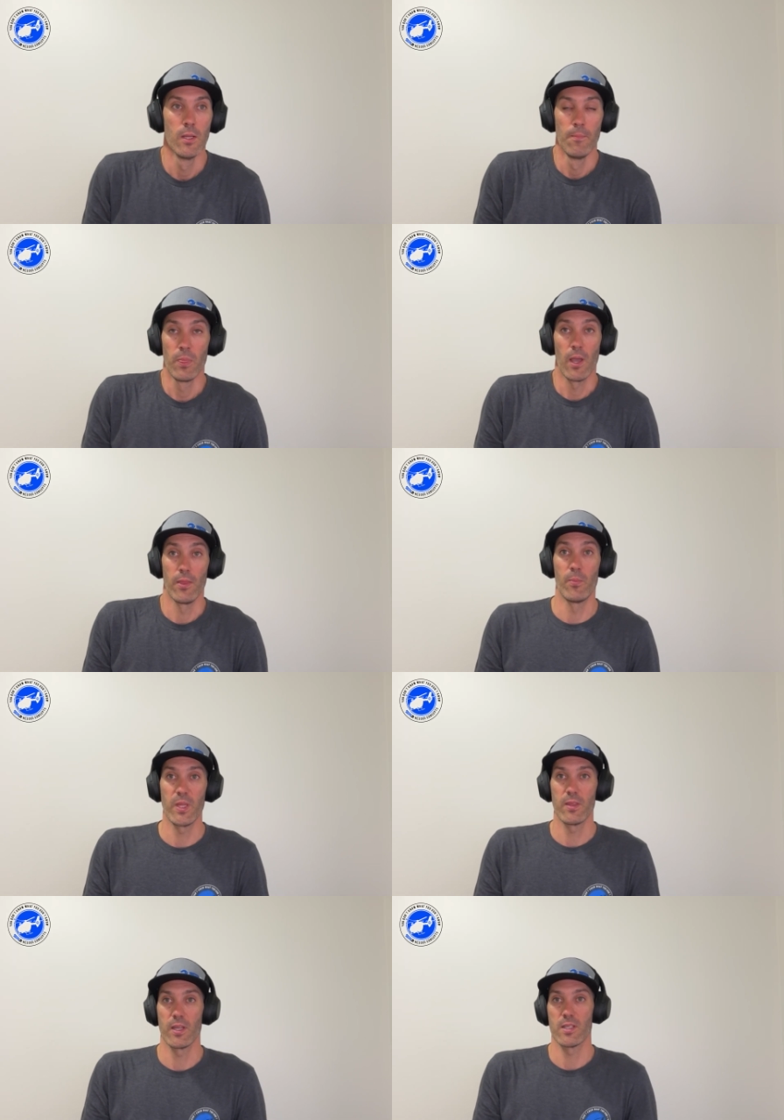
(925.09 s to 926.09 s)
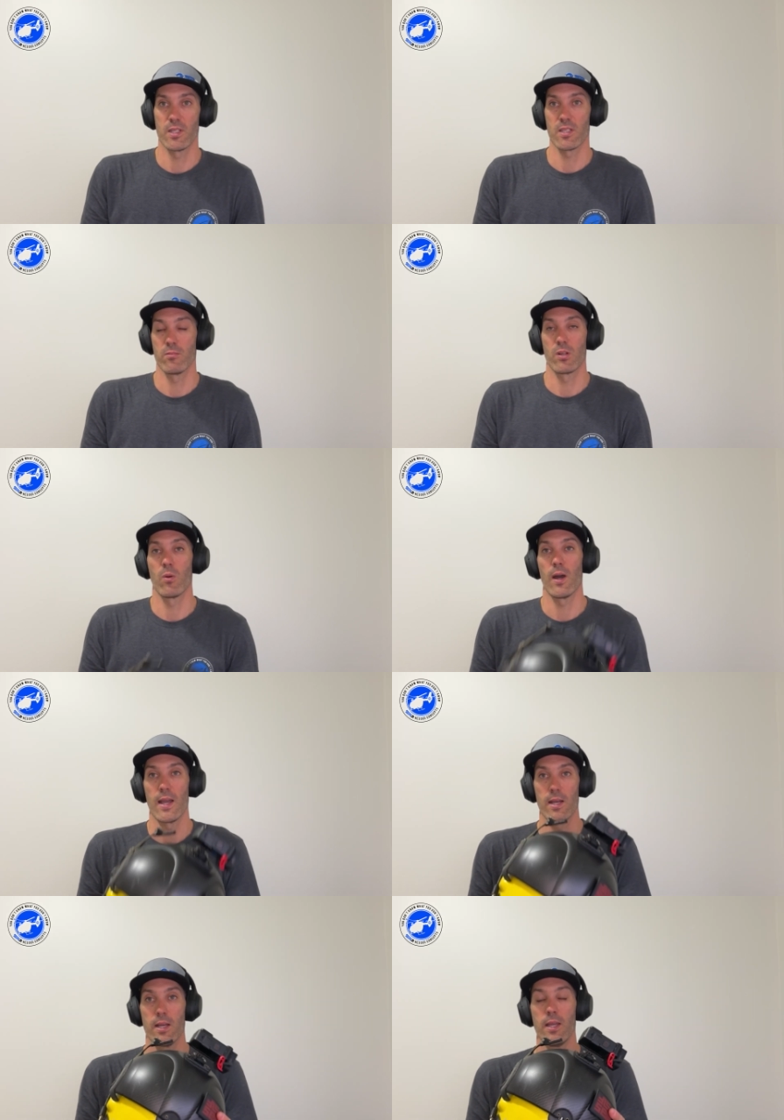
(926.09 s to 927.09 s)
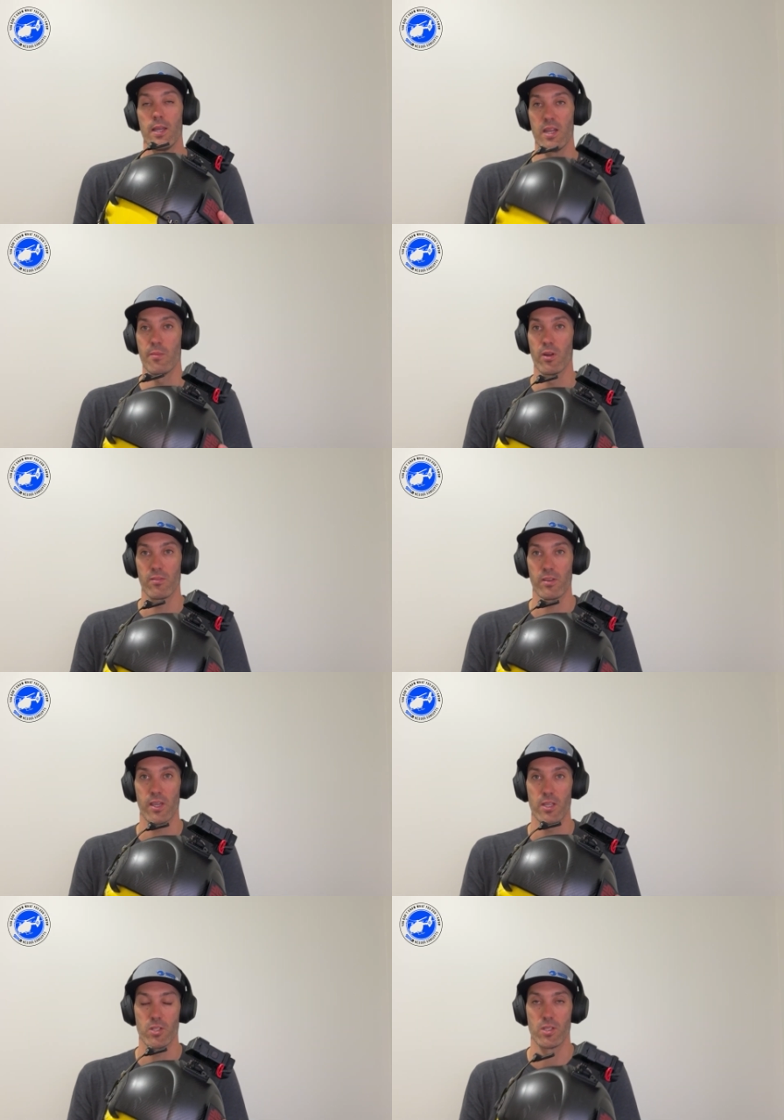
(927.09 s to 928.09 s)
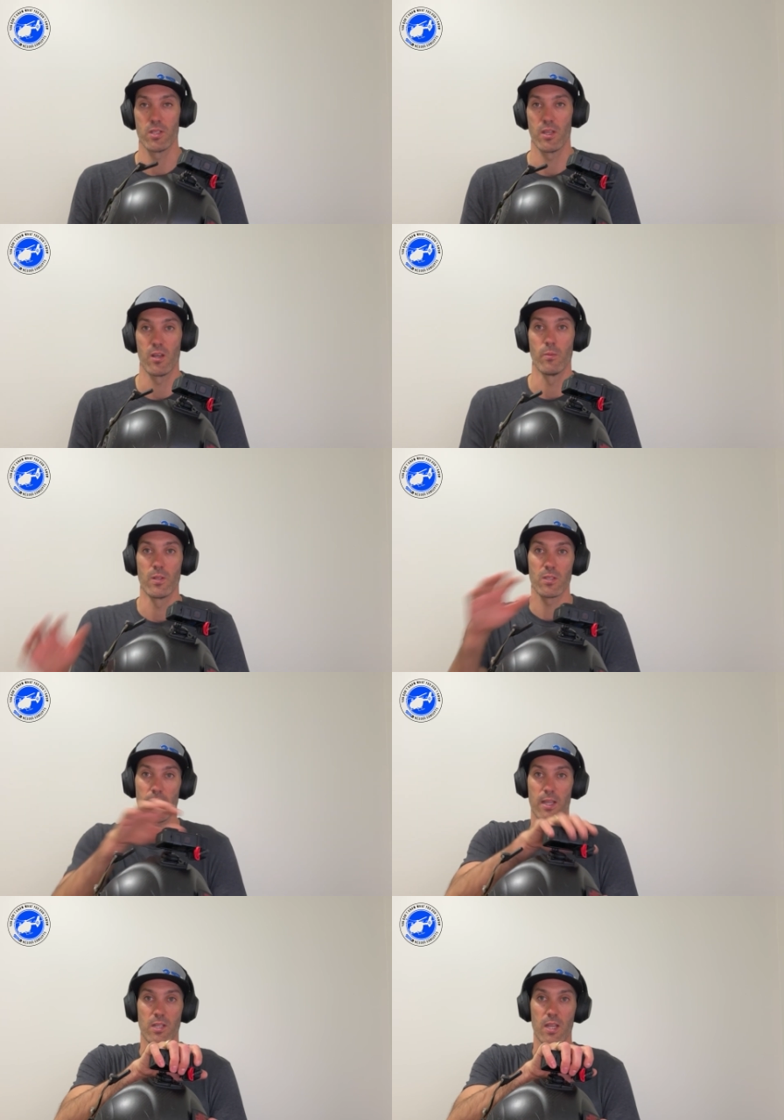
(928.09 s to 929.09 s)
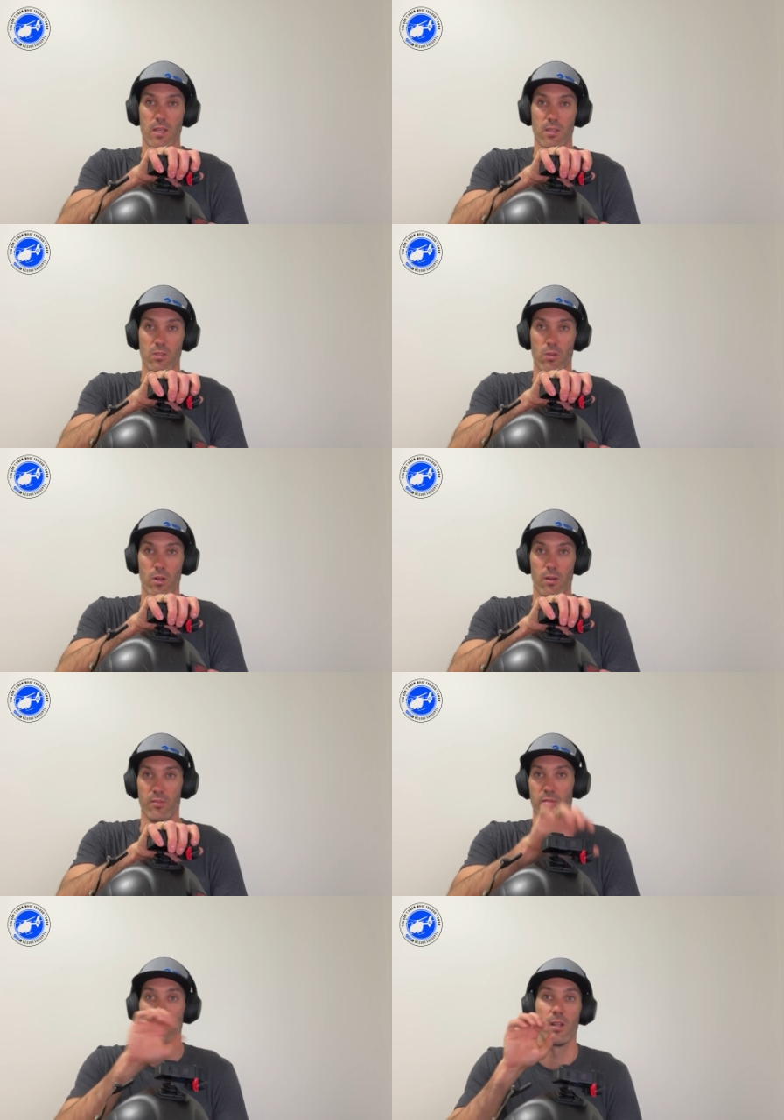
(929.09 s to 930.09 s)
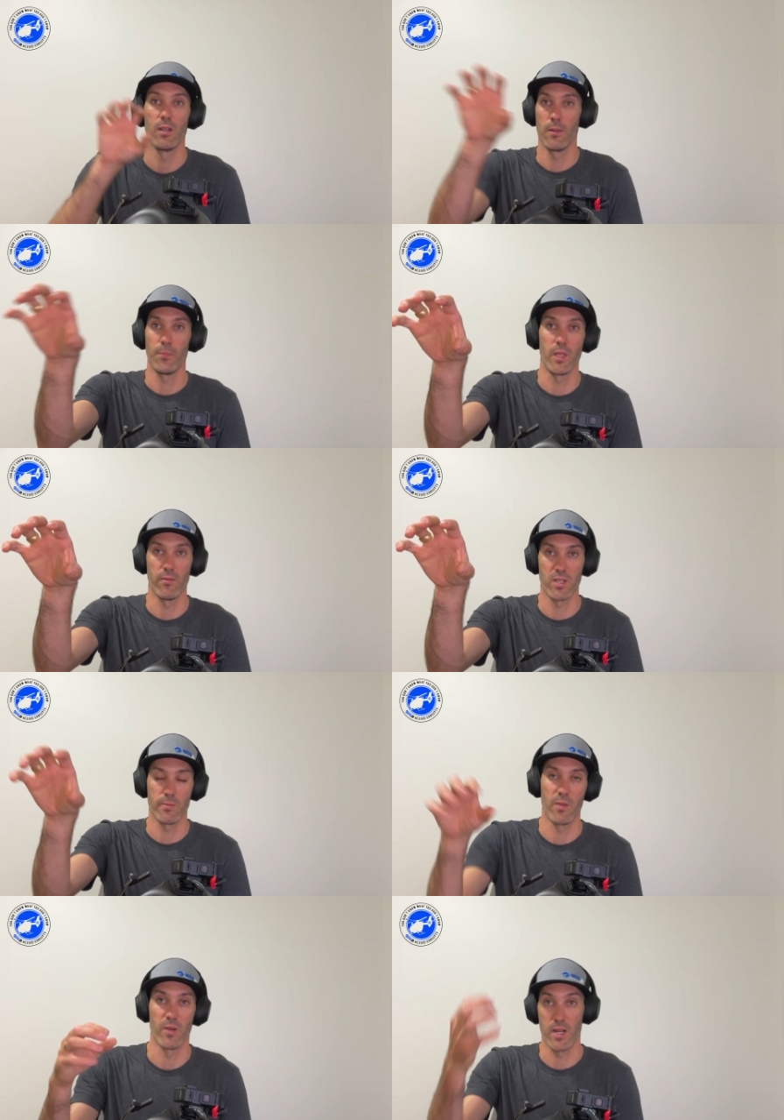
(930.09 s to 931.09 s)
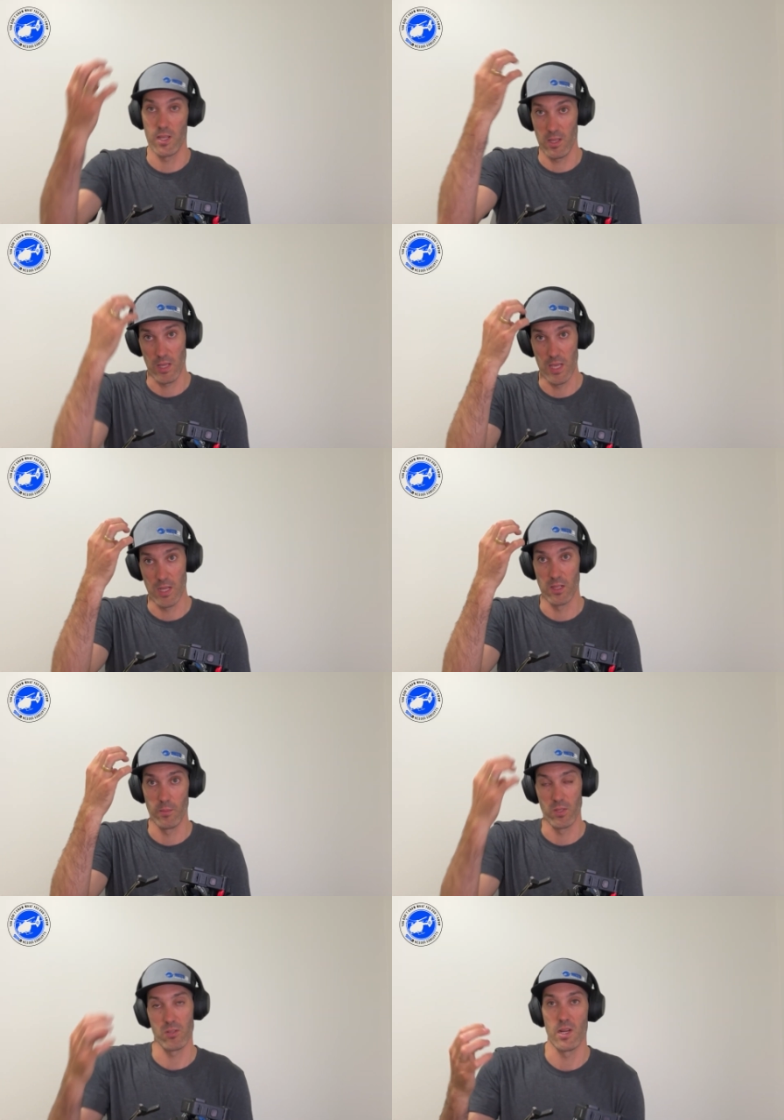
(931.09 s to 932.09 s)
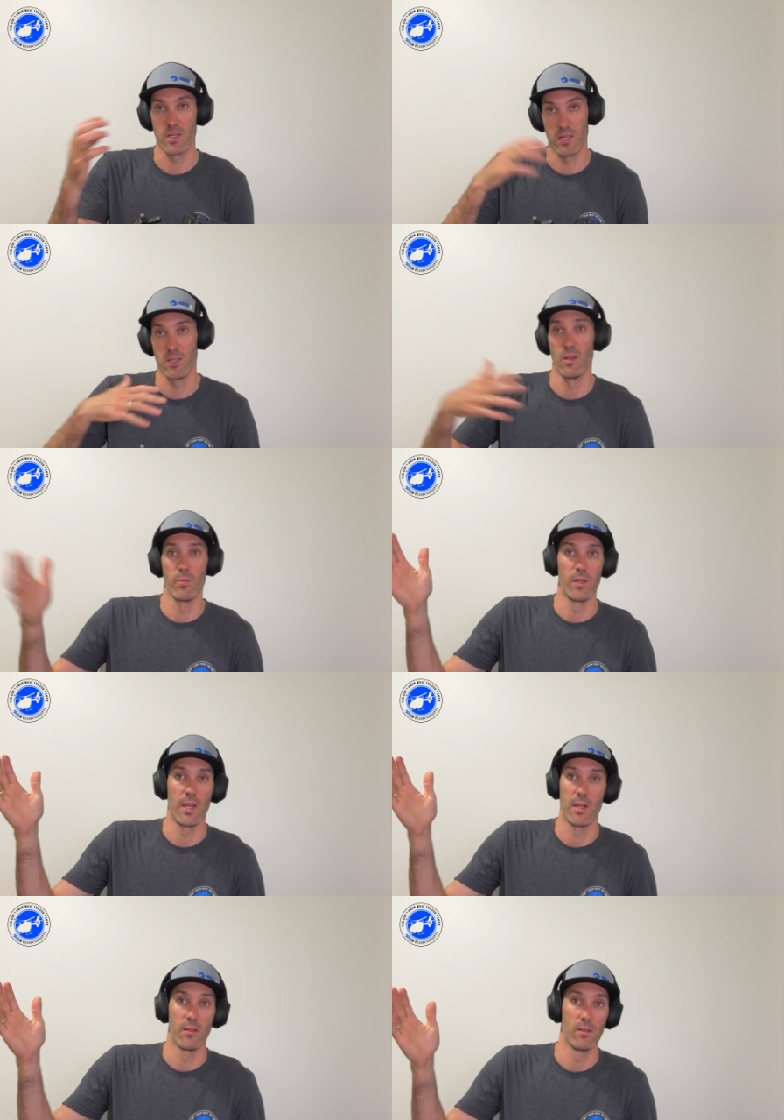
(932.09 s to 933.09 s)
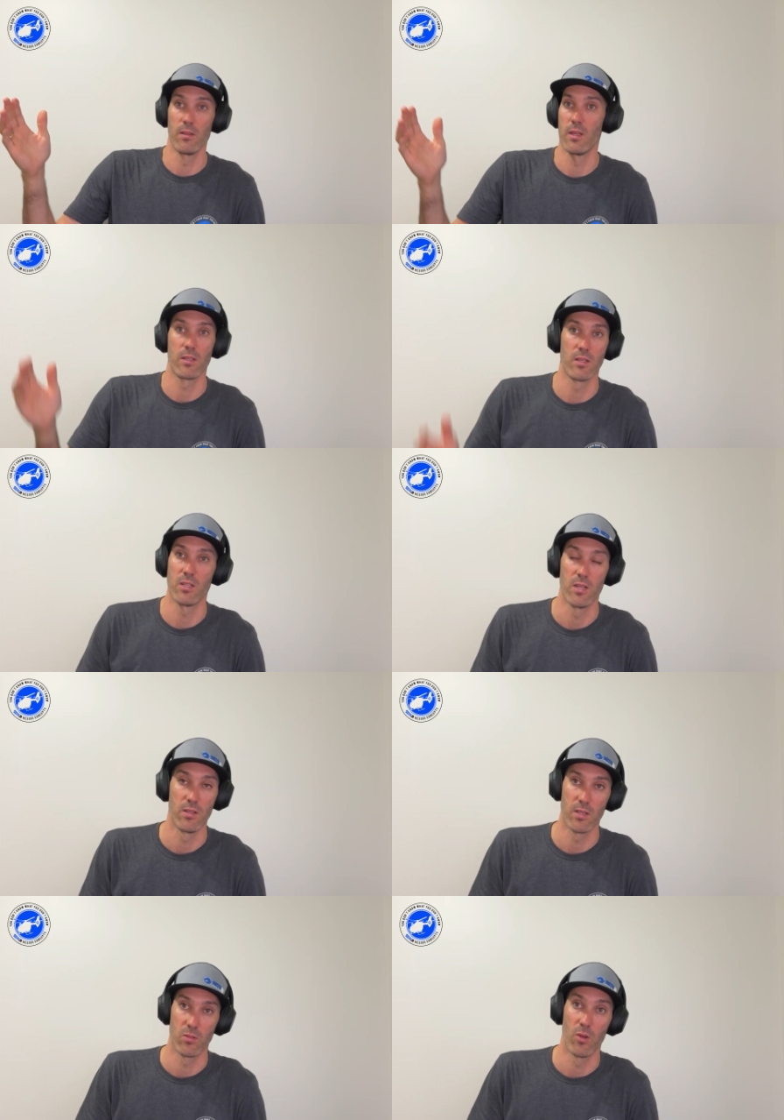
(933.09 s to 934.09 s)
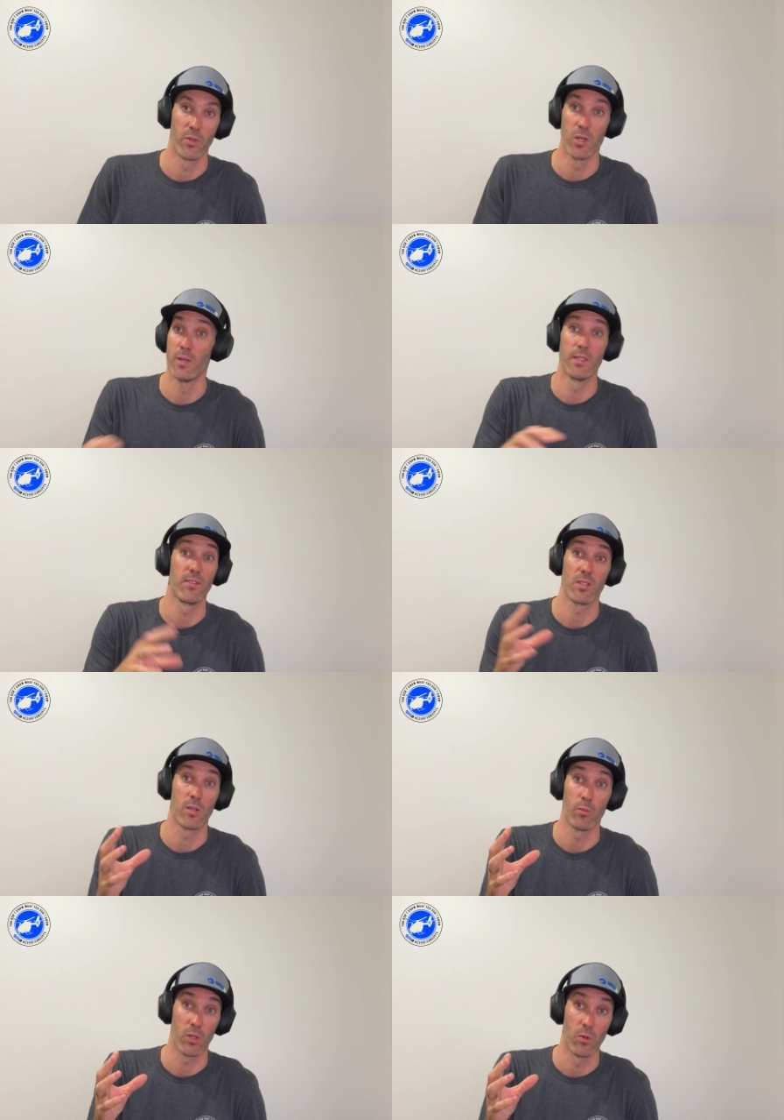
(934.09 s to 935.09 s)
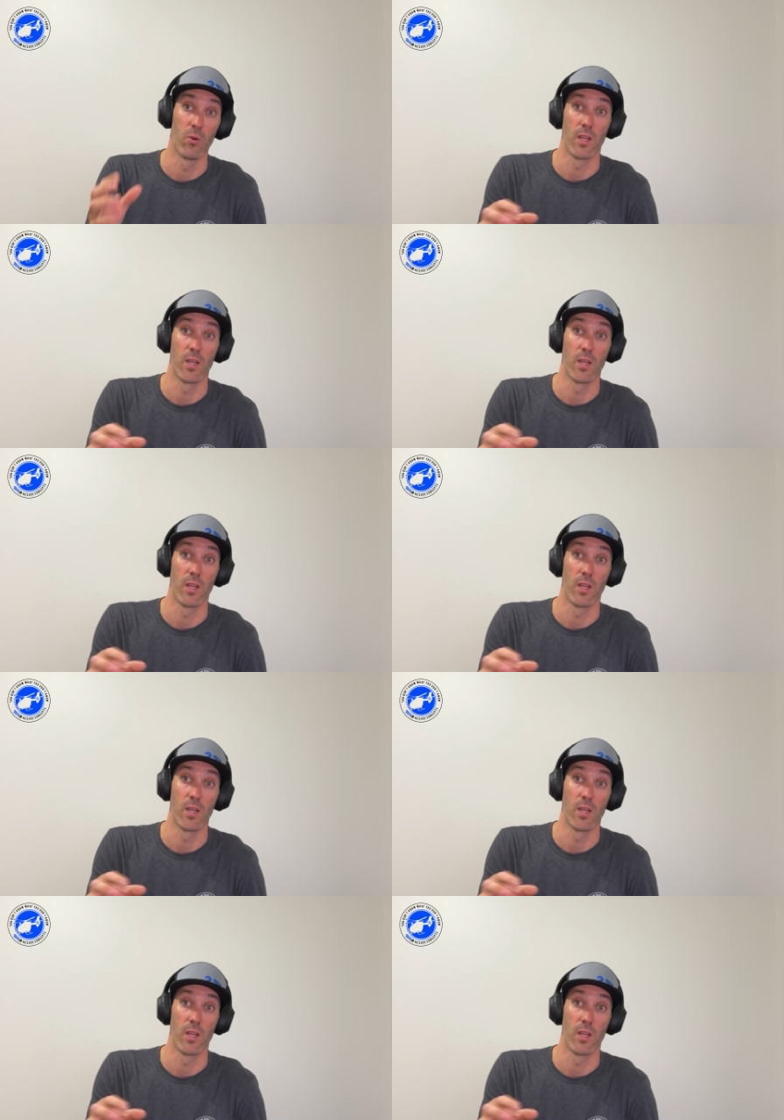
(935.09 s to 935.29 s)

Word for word: The big thing is it doesn't require any modifications to the helmet. So I can take this unit off the front, give it to my buddy, he can clip it straight to his helmet, and it continues as normal. You don't even have to stop recording.